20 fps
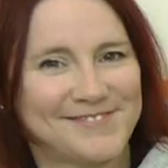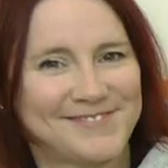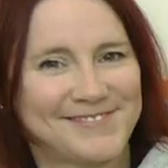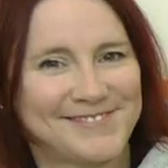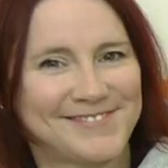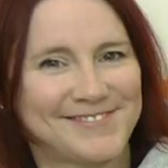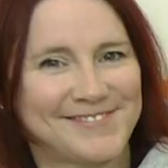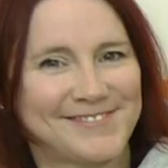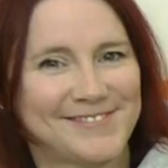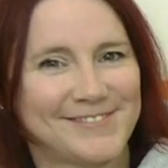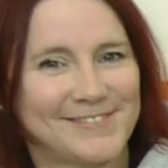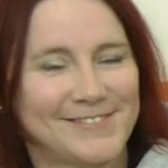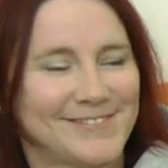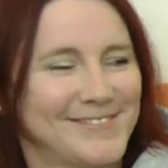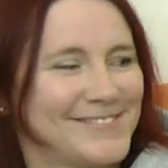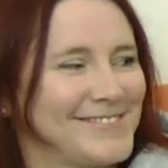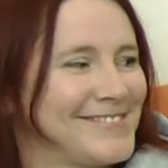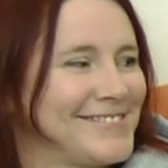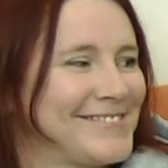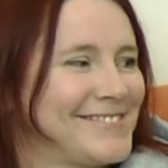
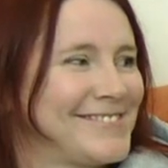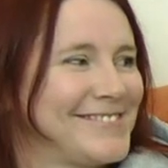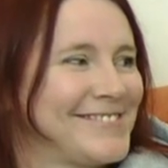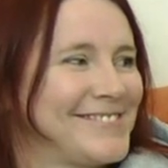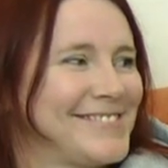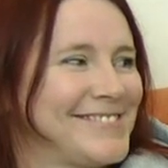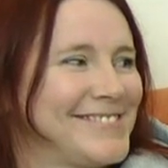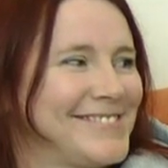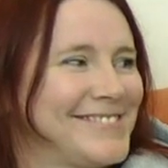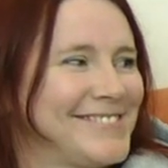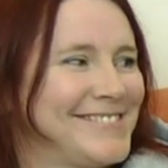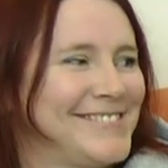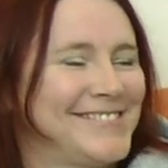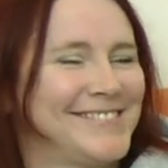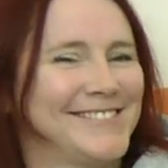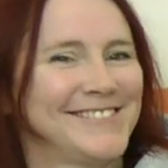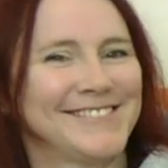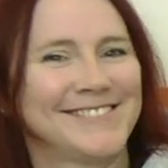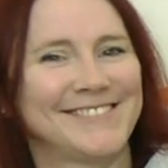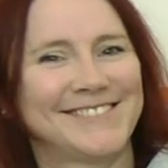
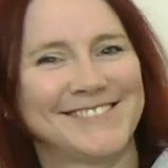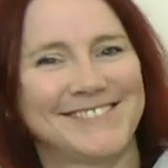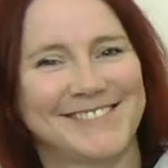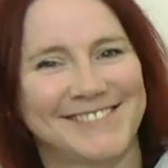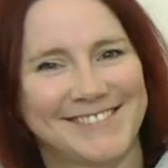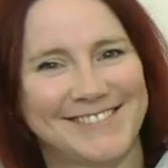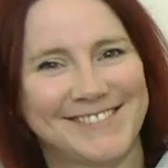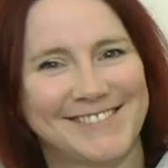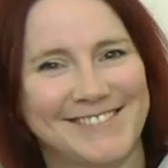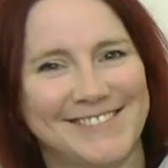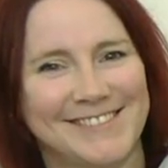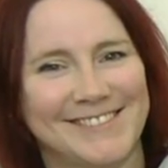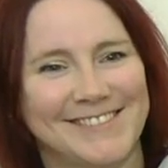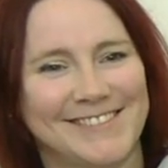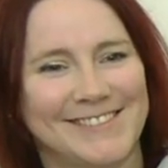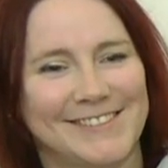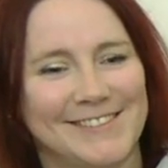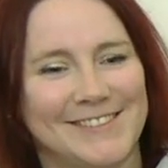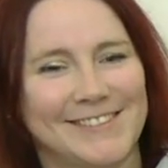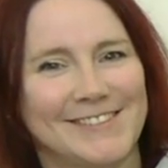
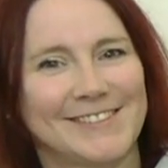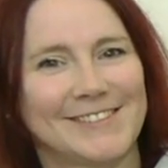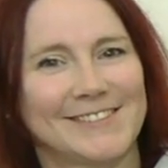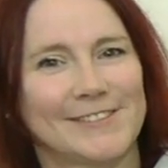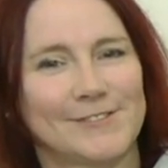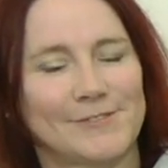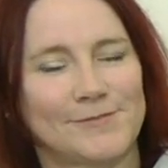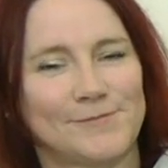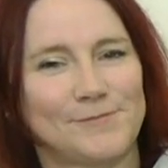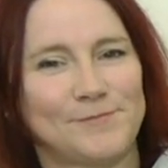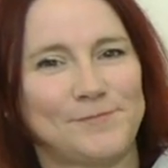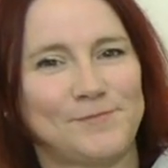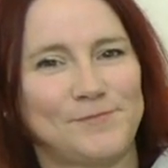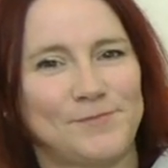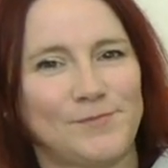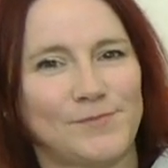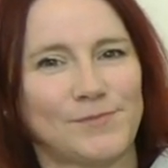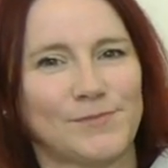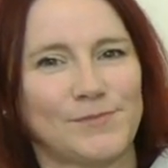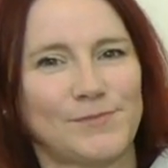
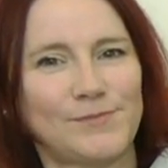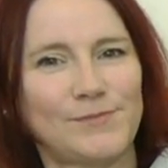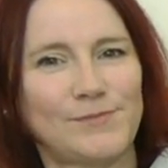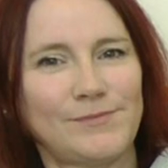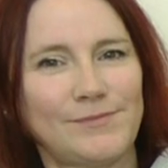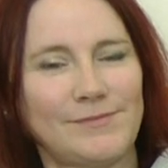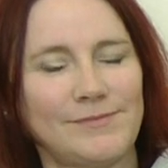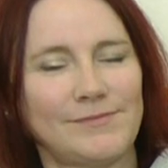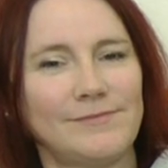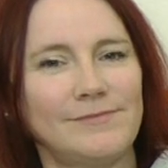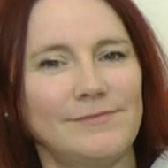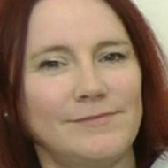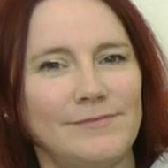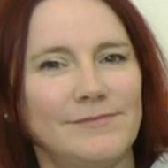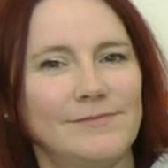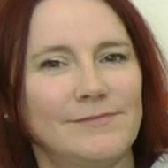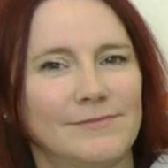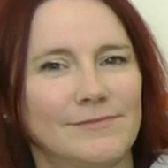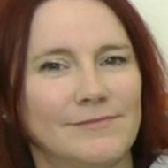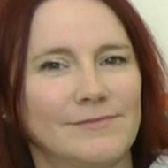
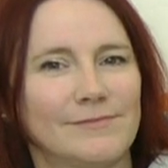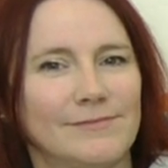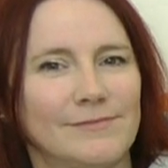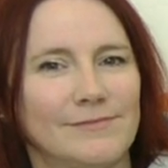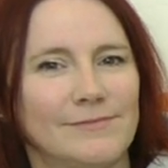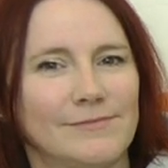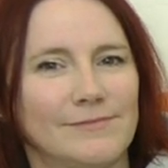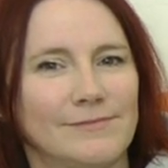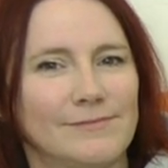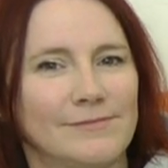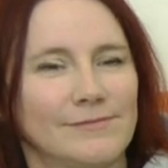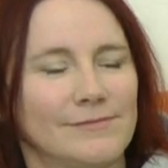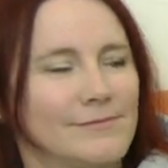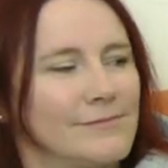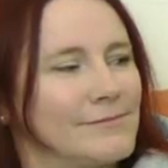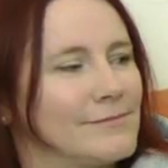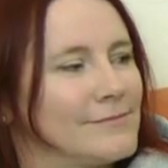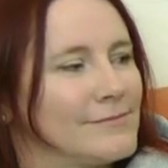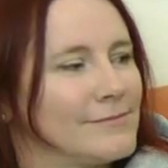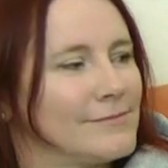
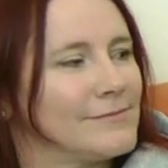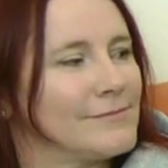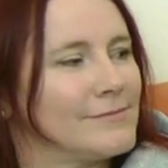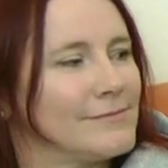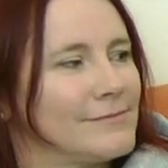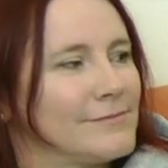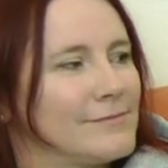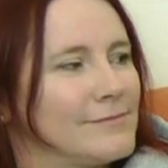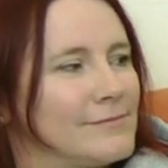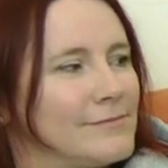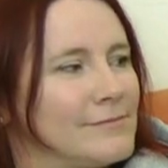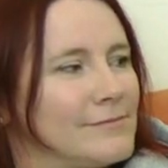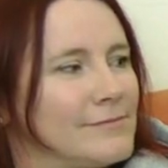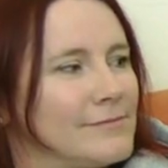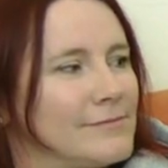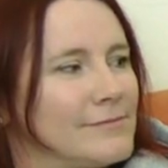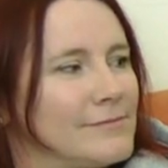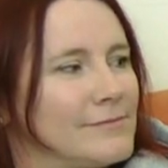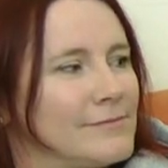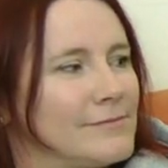
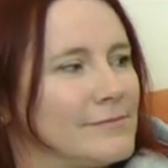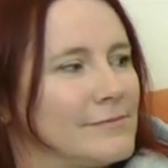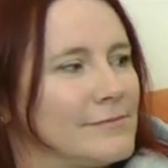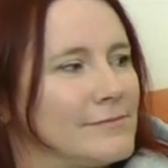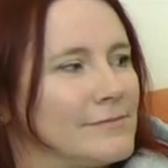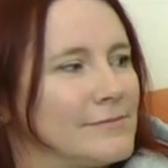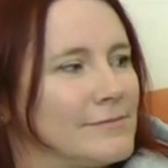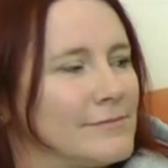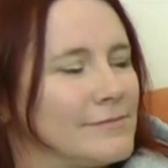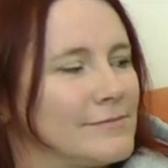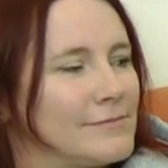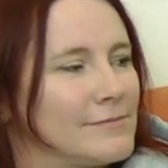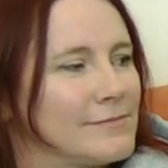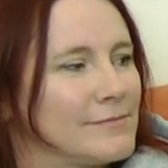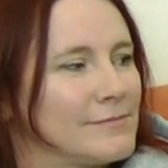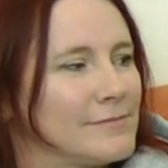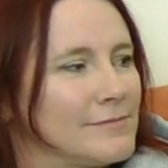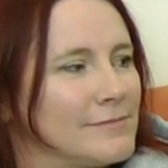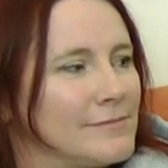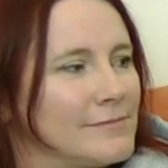No words are spoken by the person on screen.